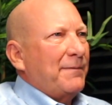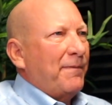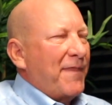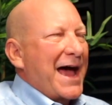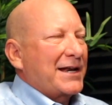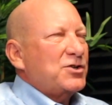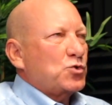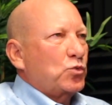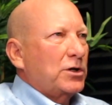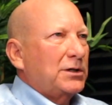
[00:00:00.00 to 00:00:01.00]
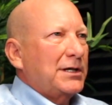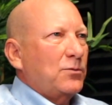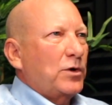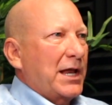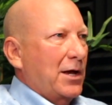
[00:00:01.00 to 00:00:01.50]
that is really
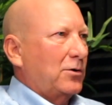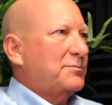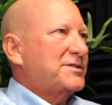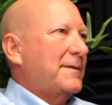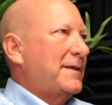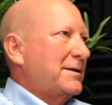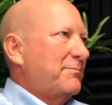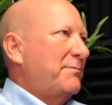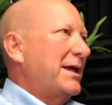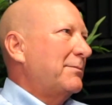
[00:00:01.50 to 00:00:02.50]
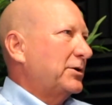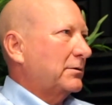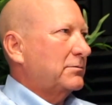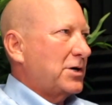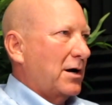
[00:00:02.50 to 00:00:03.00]
what helps. And then be able to
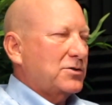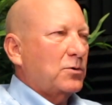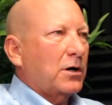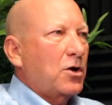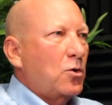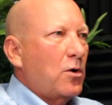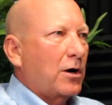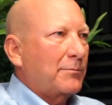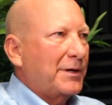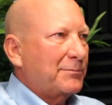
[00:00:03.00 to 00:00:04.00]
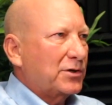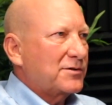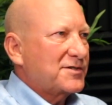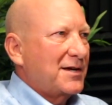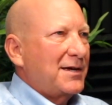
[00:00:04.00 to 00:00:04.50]
talk to our cohort
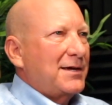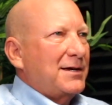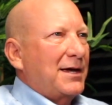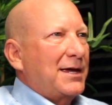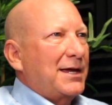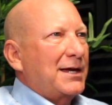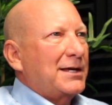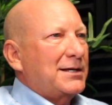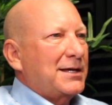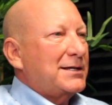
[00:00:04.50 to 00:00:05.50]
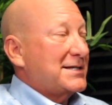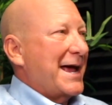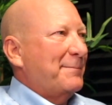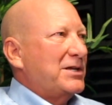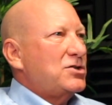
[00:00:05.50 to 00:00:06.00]
members and
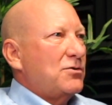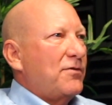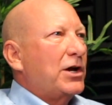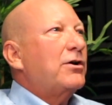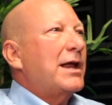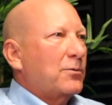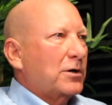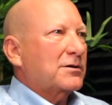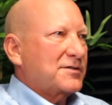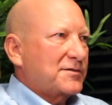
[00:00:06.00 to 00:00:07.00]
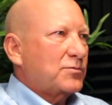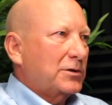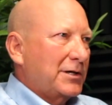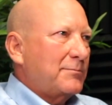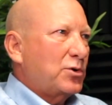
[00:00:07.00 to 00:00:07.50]
tap into their networks is
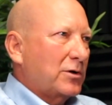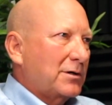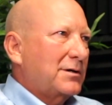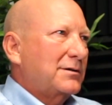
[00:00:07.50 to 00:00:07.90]
really important.